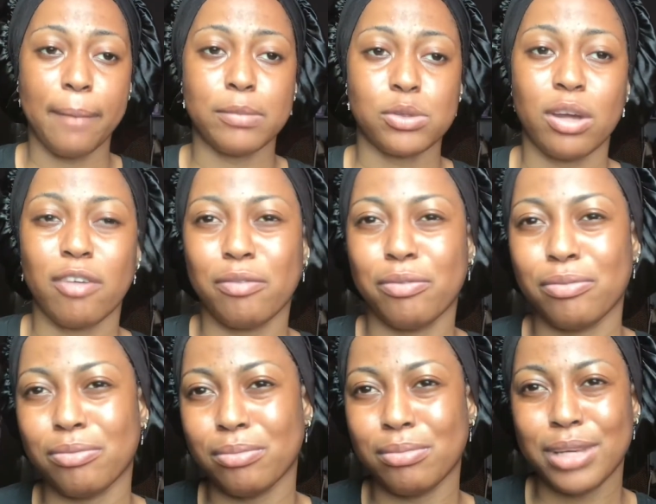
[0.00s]
So I've
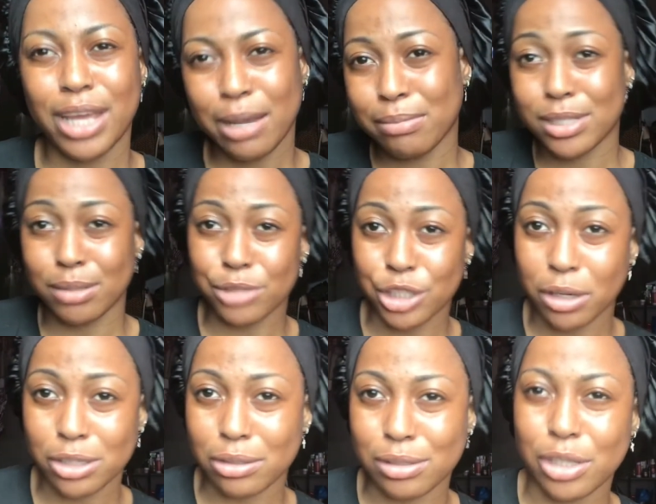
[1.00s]
named some shower
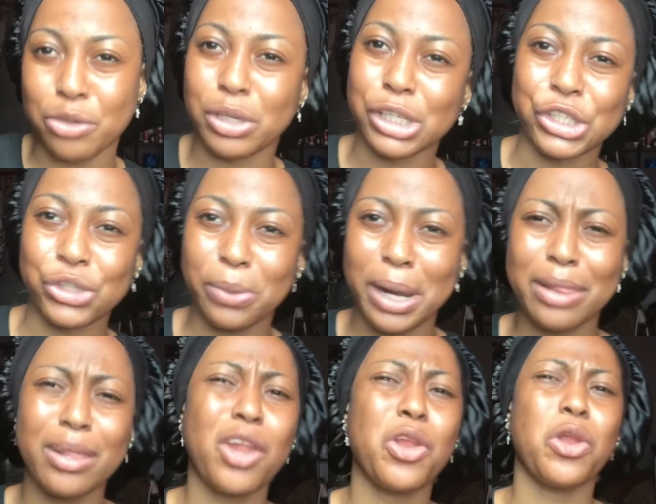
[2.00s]
gels that you can try.
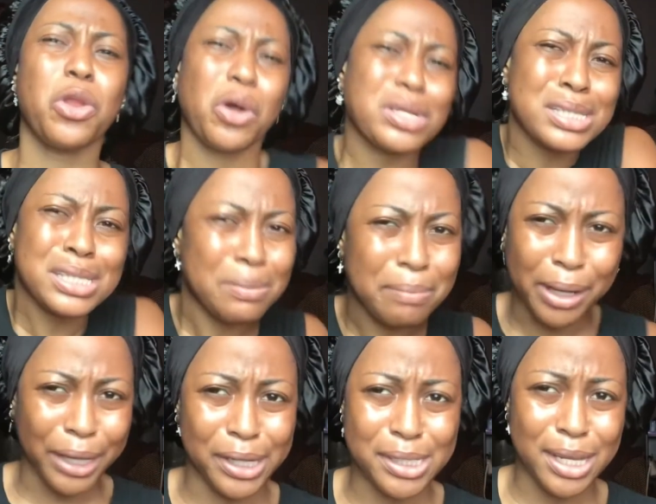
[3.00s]
There are lots in the
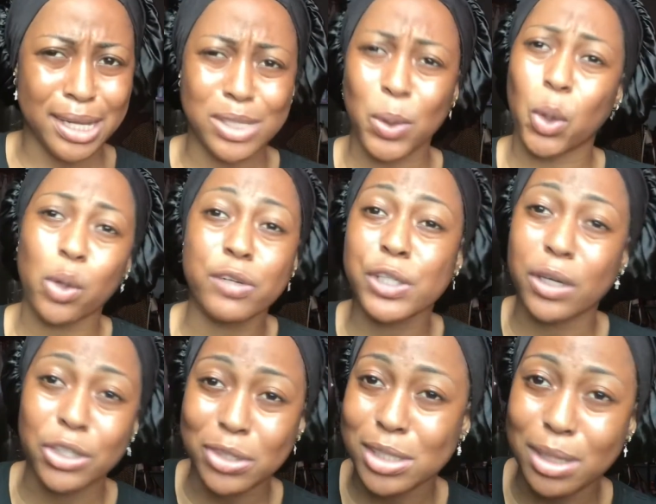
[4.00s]
market, guys. There are a lot of shower
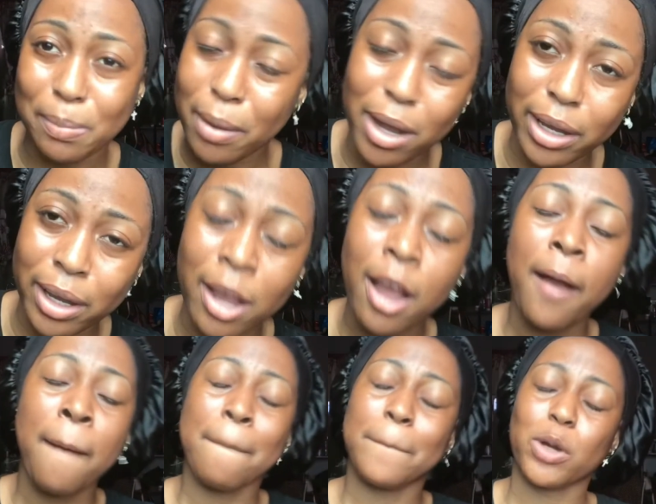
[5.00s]
gels in the market,
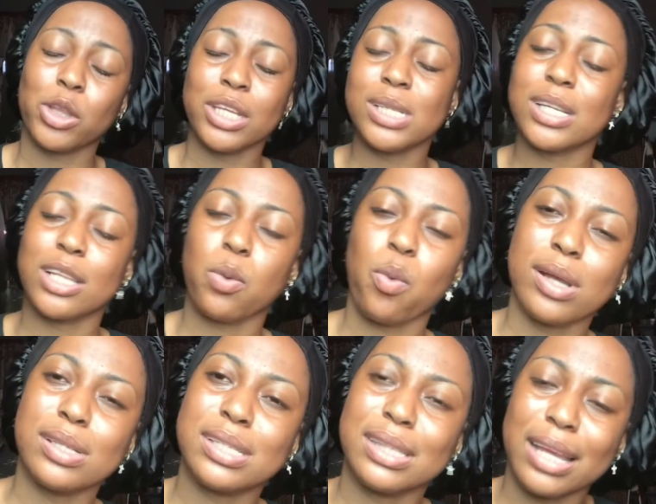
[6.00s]
but these are the
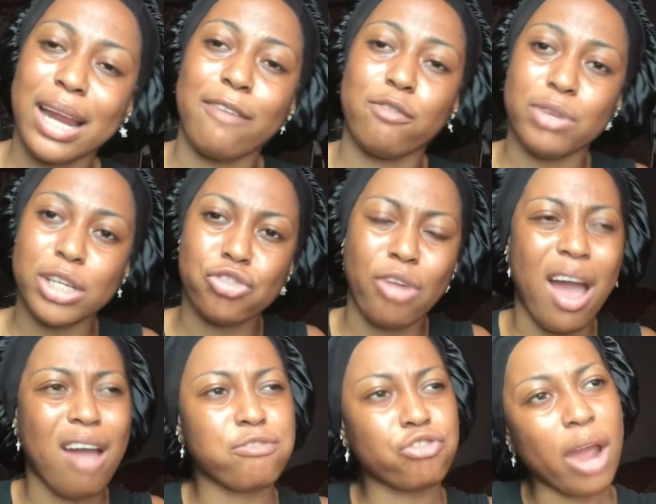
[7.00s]
ones that I've really tried.
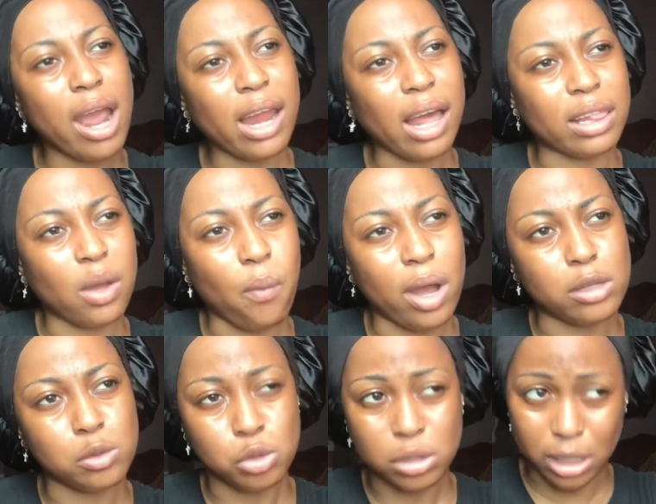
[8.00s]
I've tried other
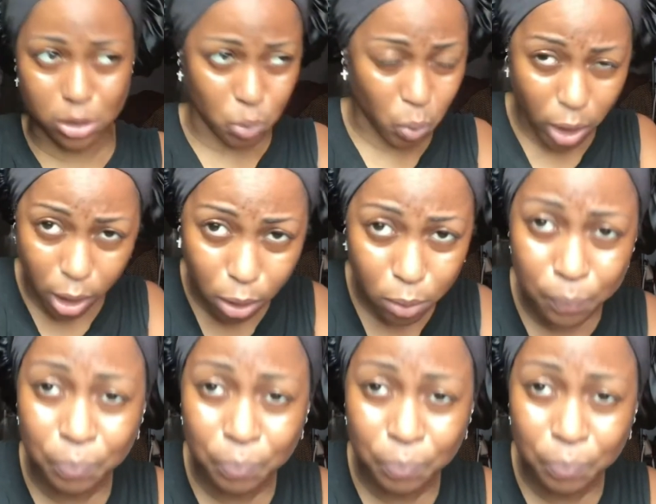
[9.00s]
ones as well.